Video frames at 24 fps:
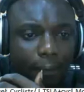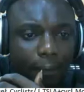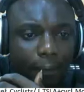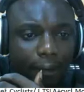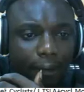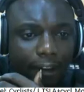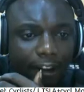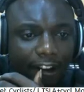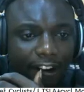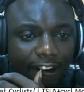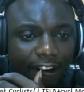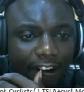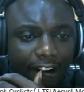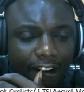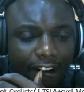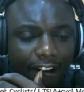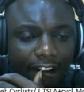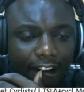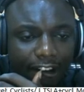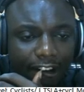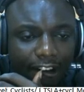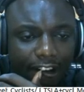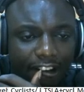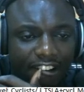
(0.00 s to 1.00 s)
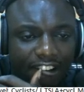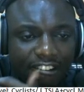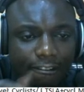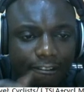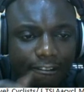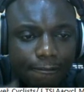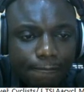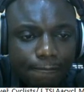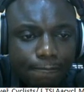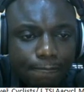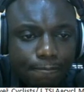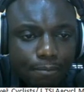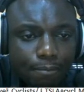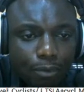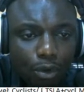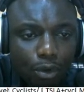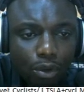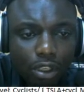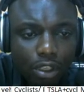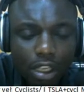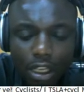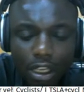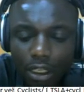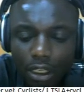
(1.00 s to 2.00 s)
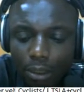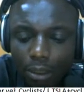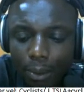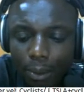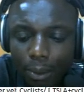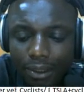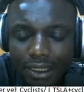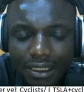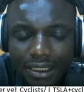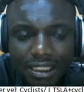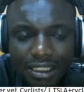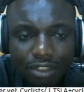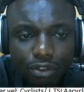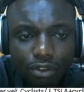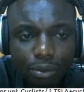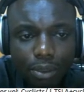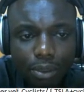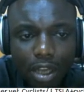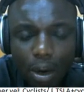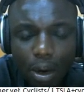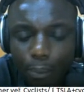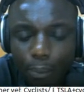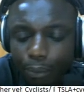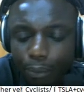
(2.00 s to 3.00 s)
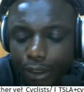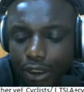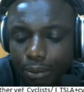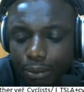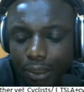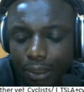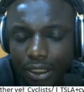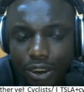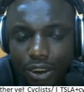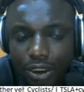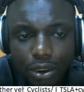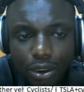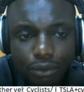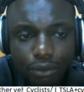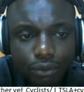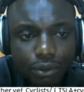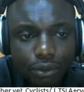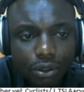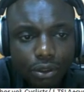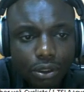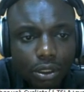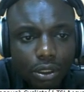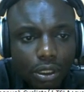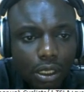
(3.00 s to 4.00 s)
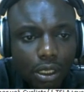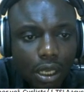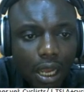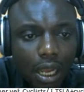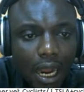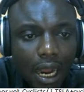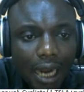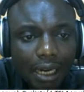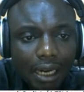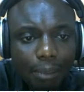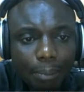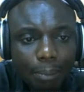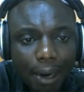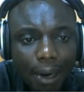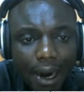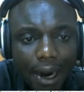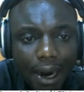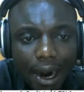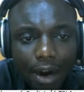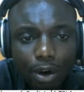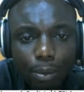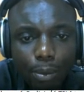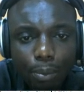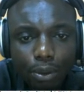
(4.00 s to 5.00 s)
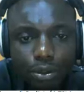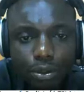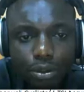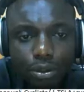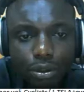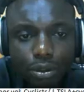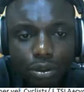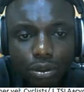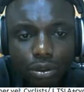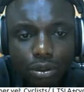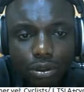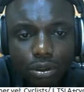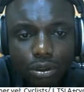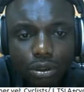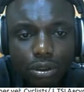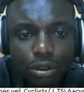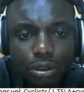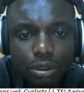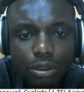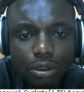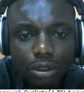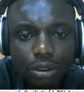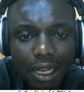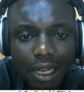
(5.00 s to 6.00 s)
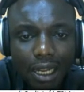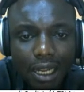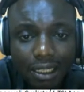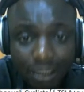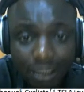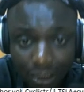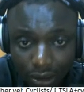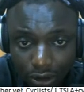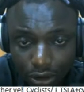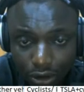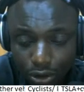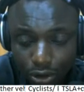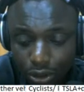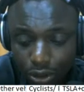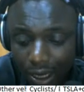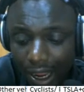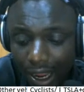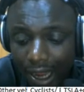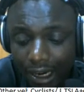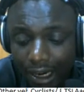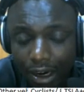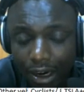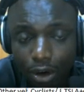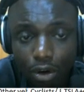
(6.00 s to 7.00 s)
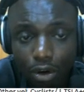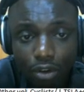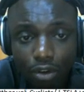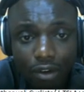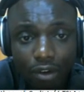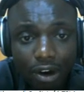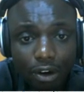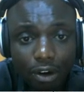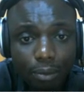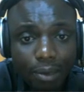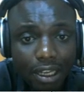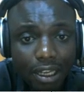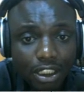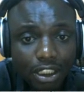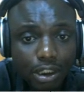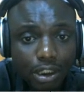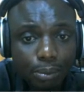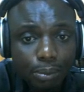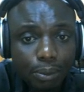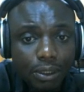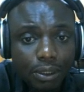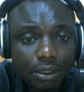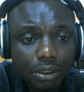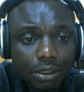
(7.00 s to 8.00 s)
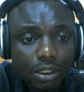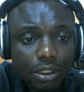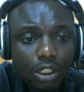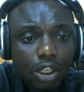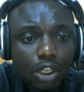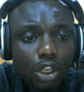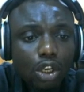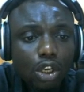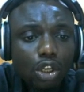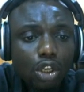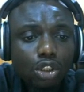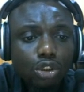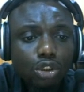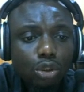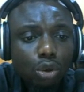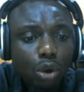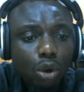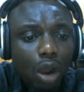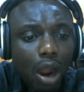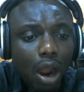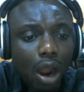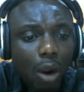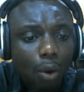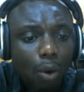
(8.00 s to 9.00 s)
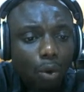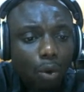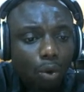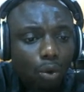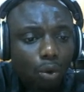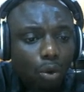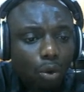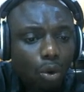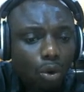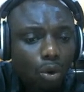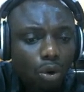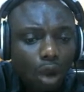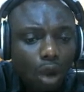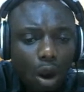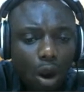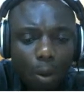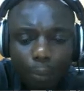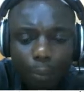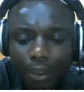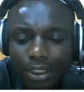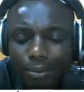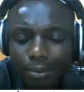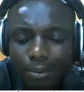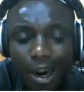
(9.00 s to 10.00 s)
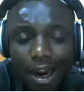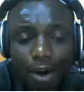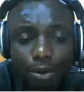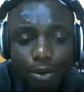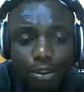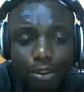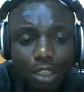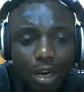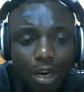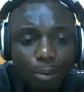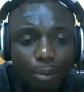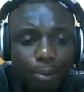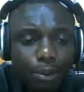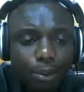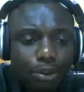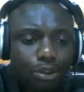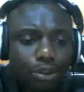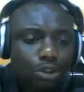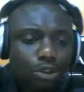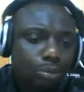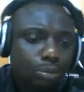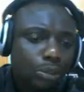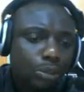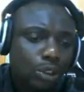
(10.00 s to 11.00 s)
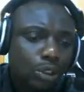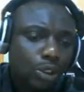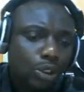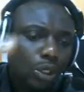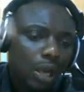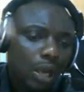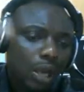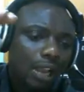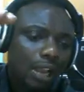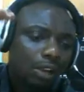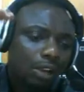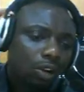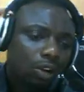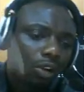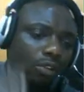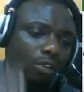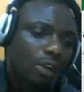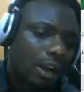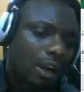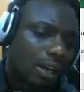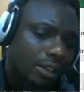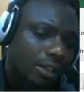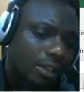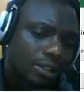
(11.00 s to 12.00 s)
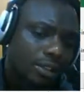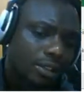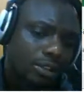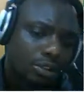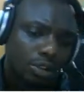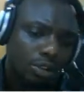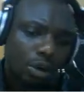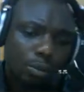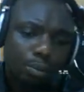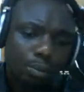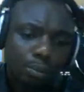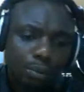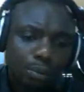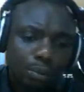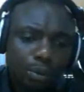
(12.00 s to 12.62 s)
here, right here. Okay, the moment I start from here, I'll press my shift and my arrow buttons like this so I can cover up that space. So I'll press my arrow down button to make sure I cover up